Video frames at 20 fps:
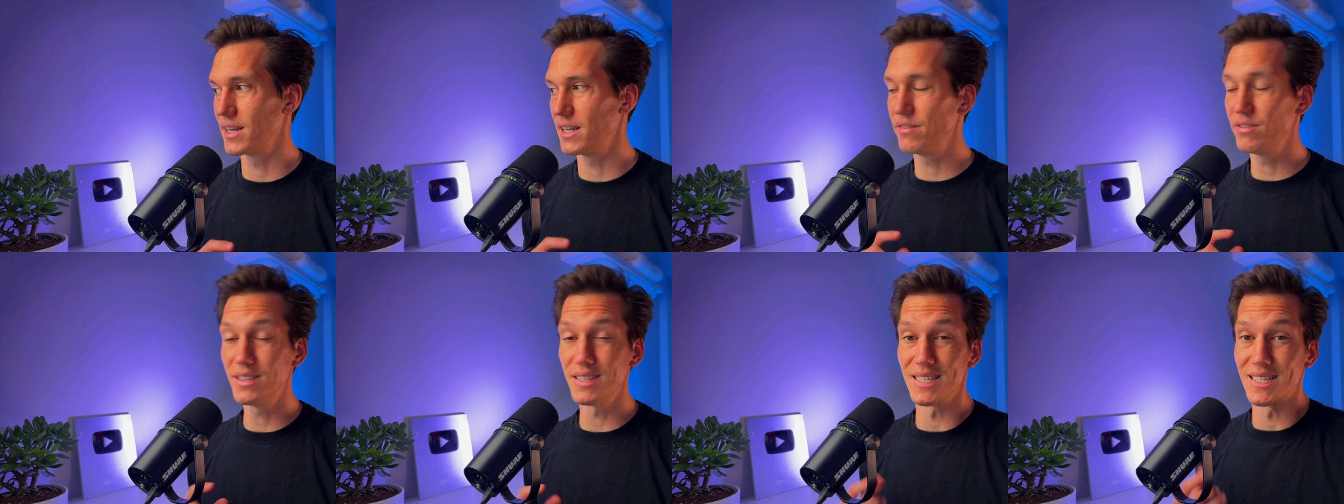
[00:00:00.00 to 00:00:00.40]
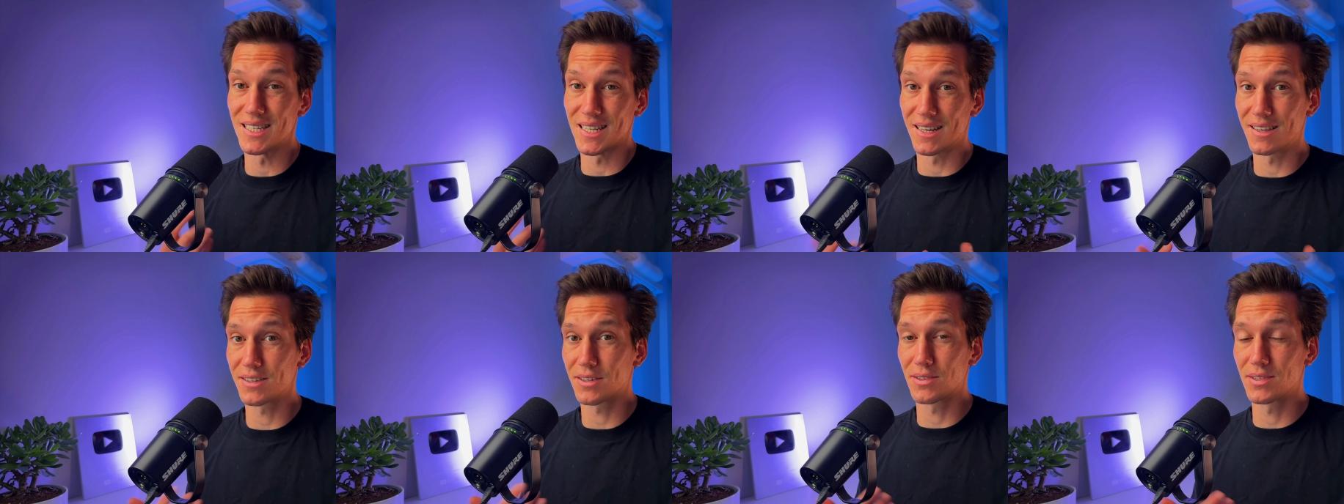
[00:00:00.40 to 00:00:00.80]
And even the
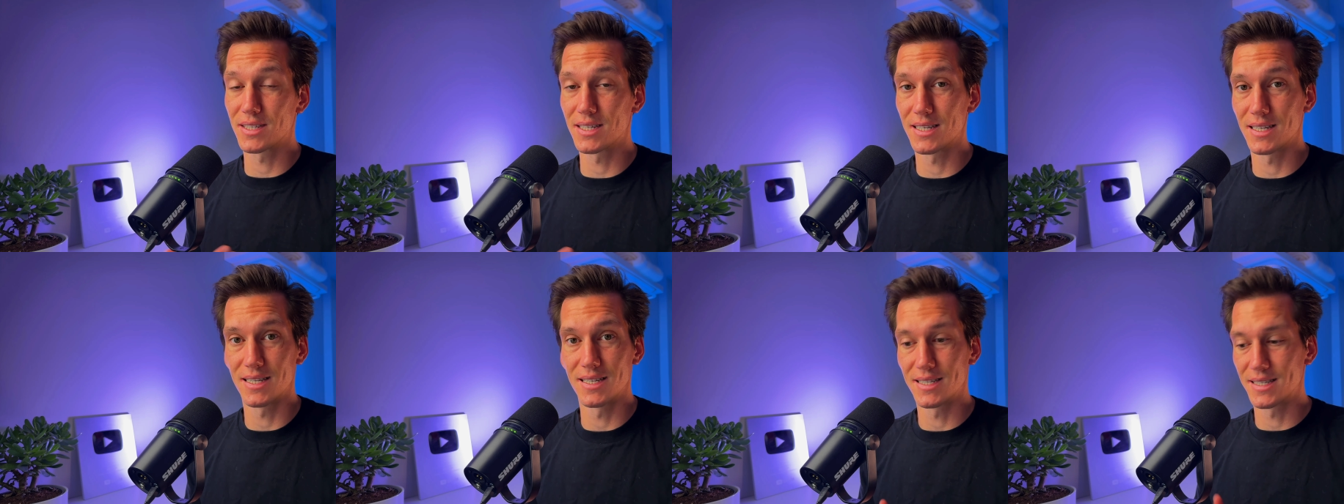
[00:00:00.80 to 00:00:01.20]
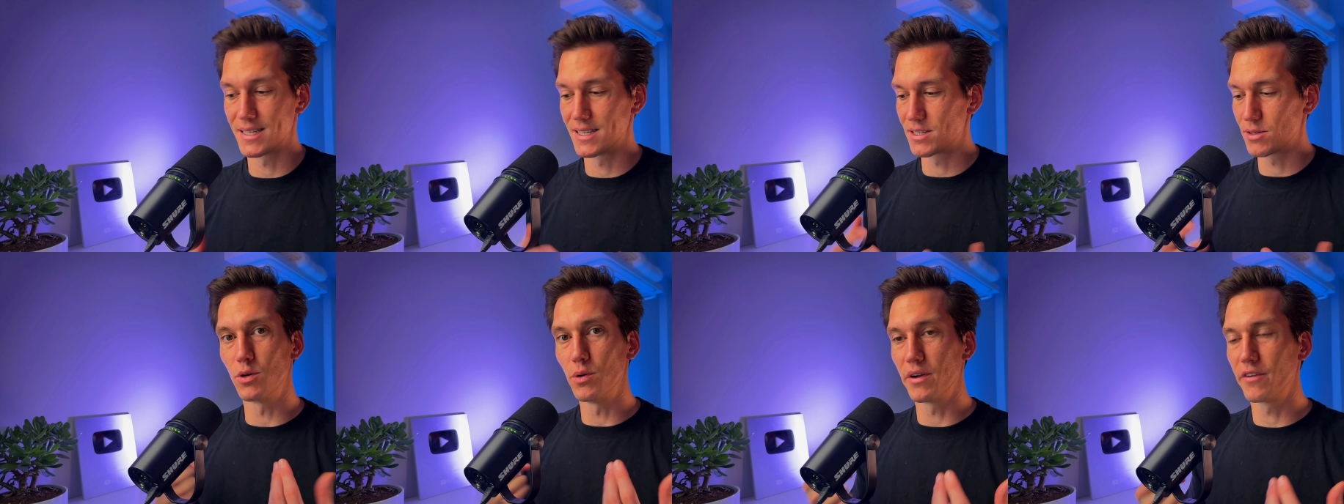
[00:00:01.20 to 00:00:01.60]
style
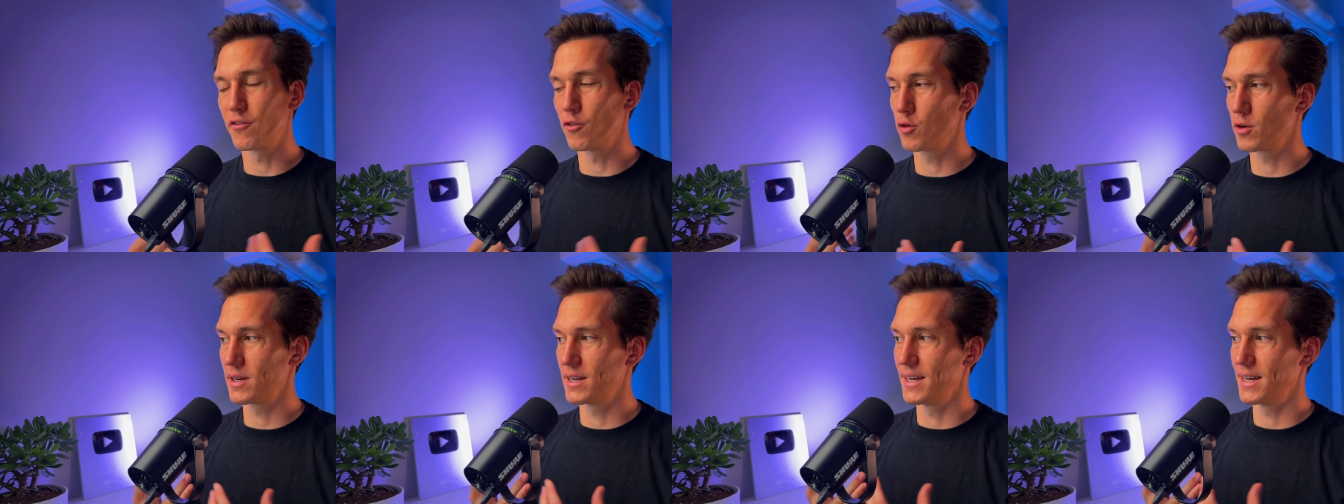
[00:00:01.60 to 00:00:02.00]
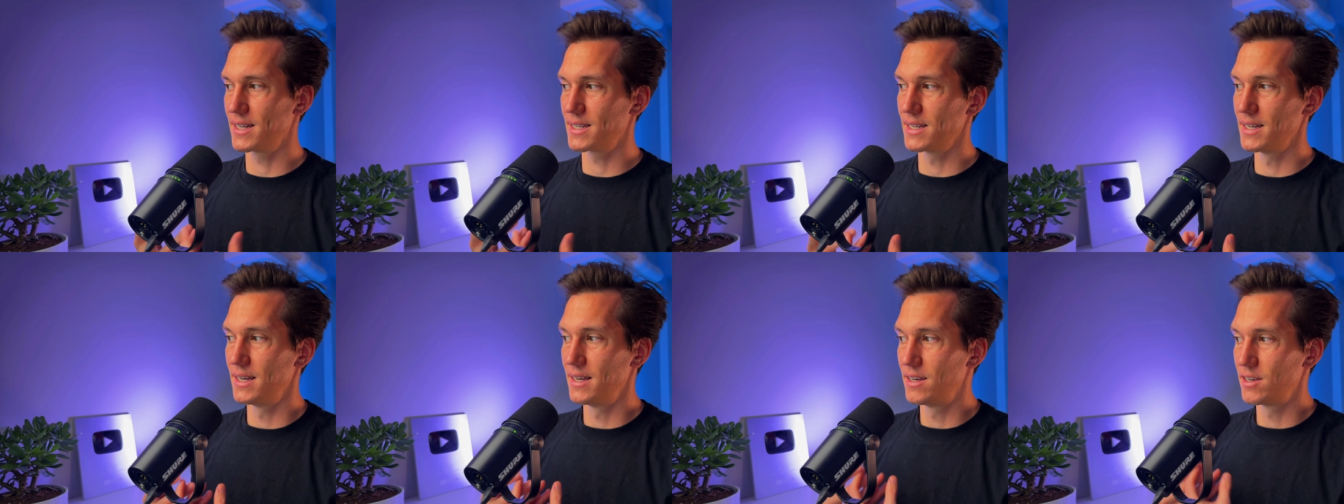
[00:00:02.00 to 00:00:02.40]
consistency is going for
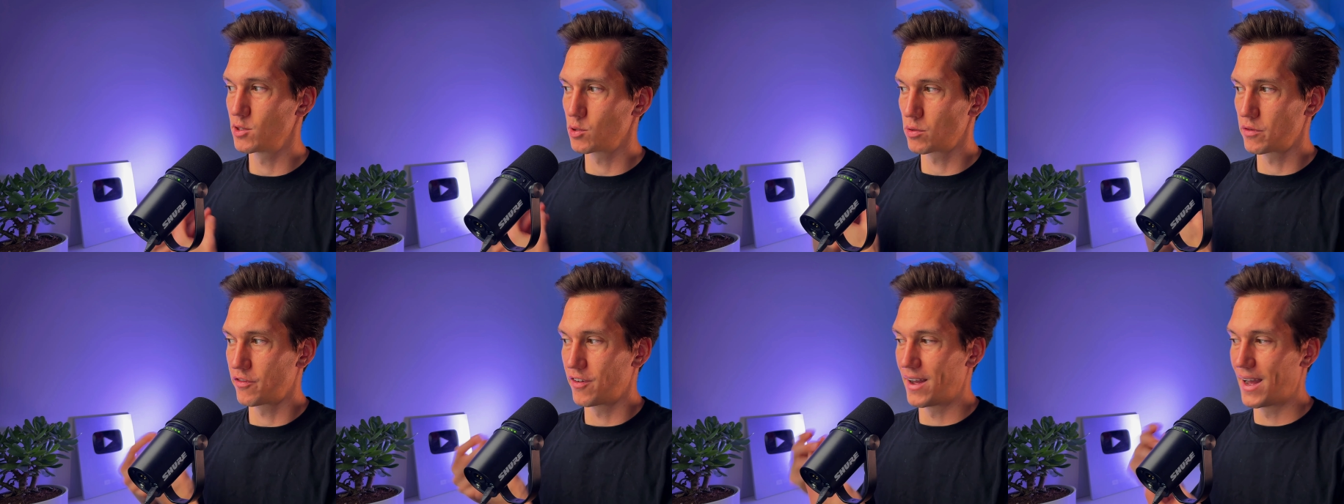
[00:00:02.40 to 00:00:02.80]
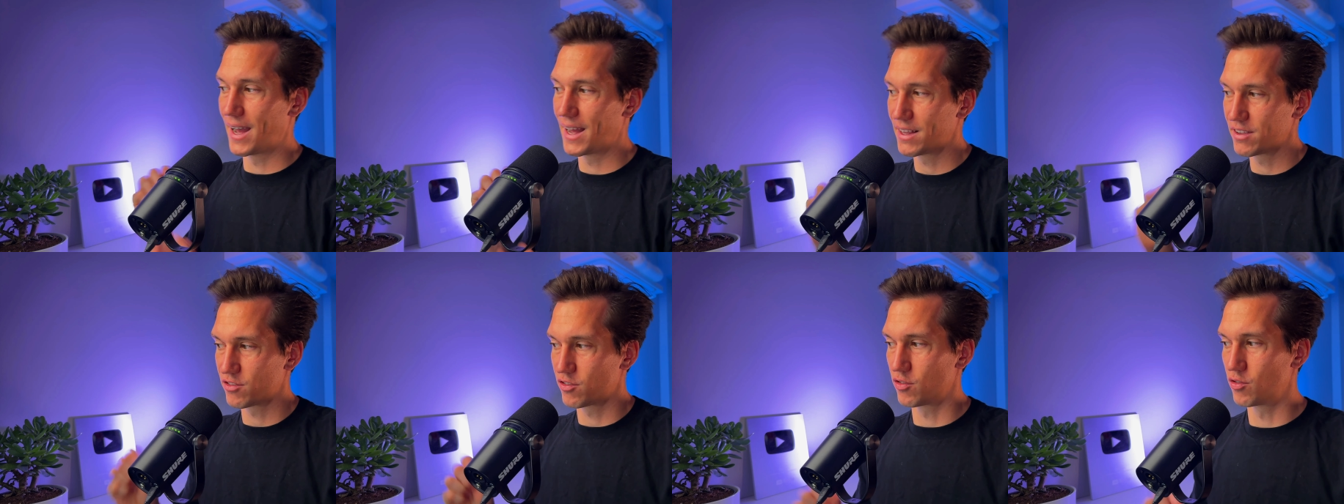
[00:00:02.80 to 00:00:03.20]
that sort of
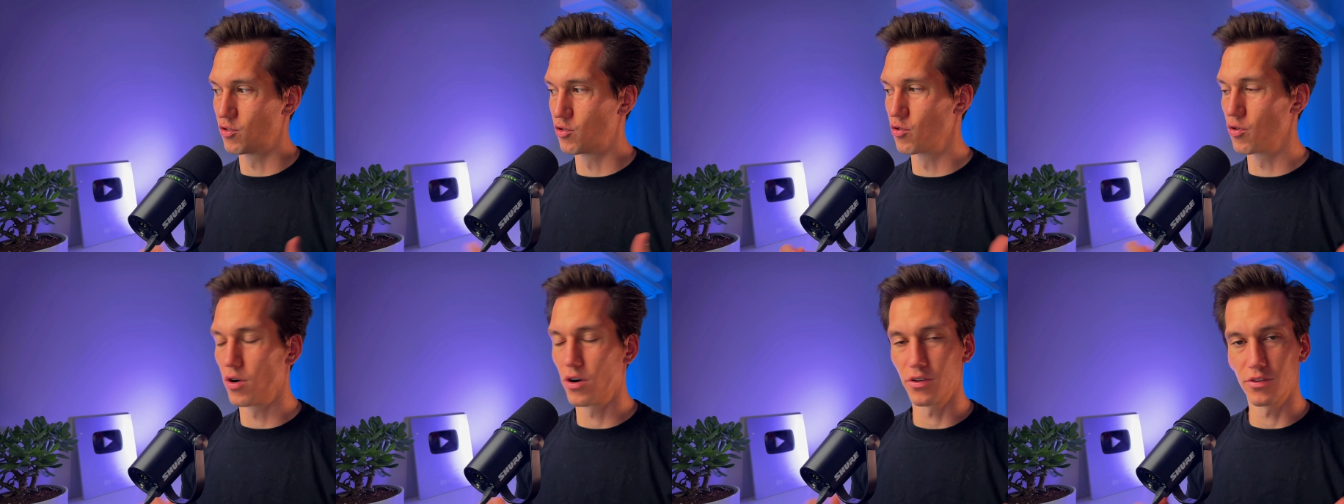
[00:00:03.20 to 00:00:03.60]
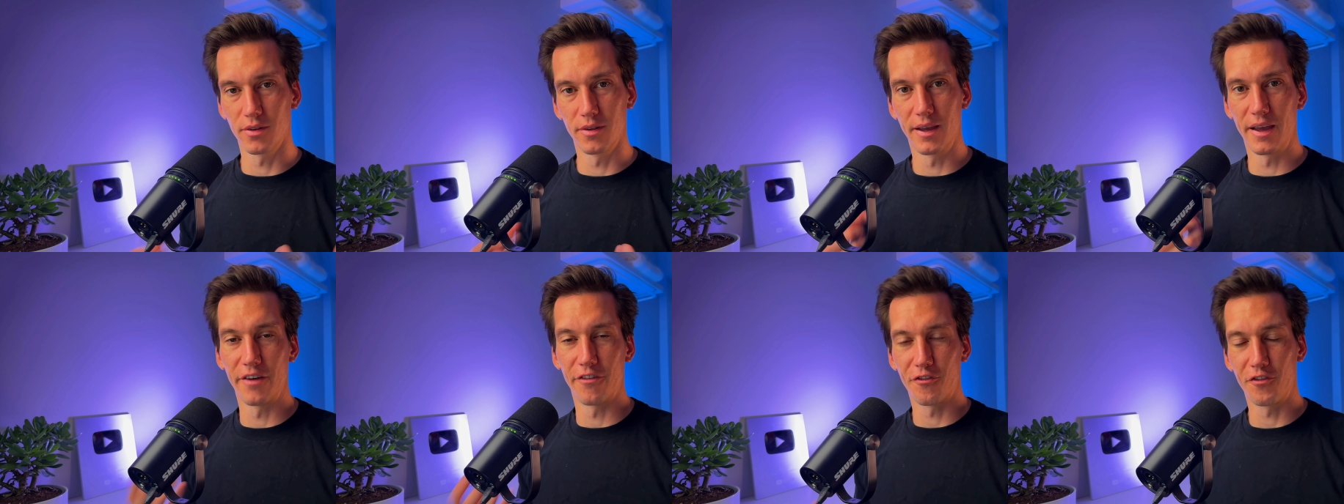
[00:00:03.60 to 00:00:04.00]

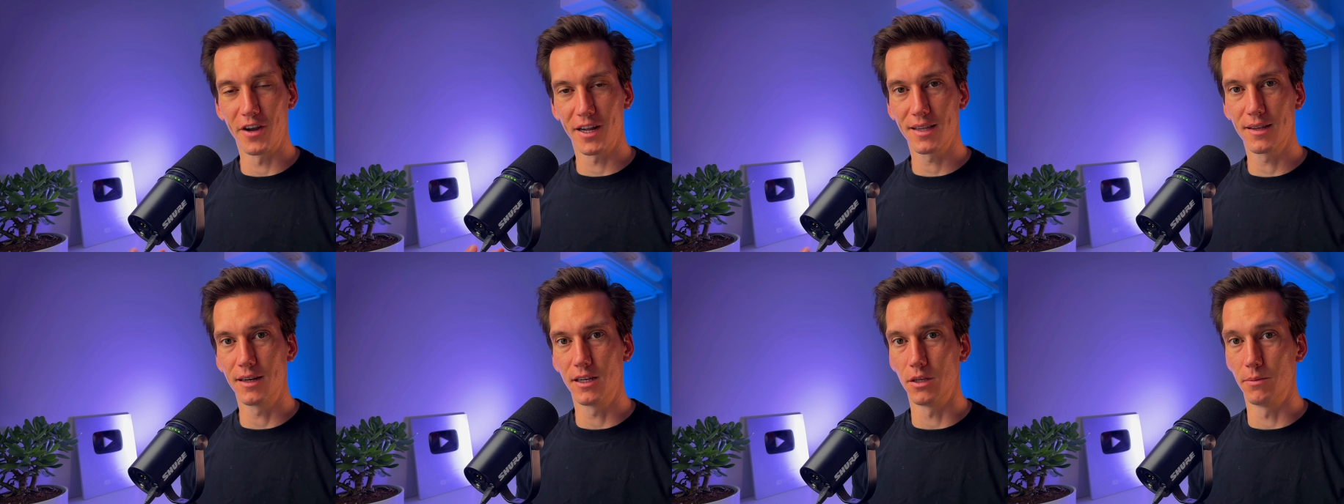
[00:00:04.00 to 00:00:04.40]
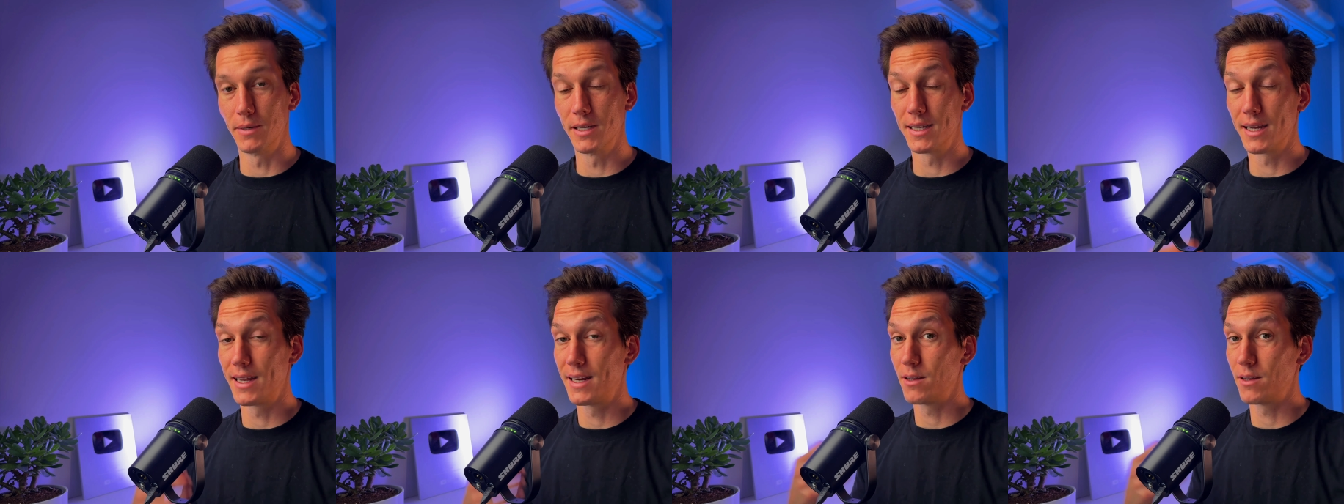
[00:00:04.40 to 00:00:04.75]
hand-drawn effect a little bit.